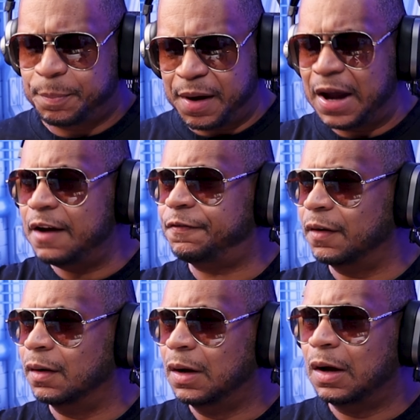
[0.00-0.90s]
paying
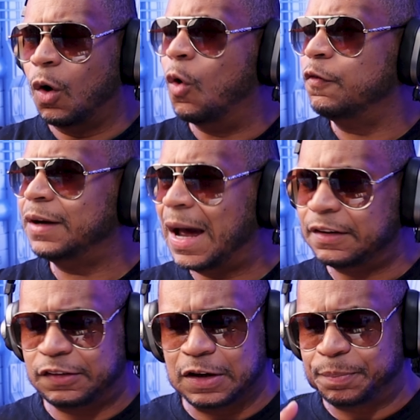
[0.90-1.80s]
for
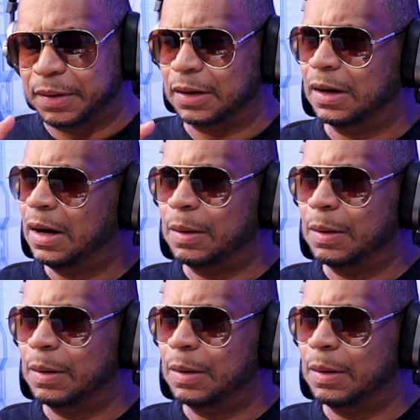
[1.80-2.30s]
overnight shipping,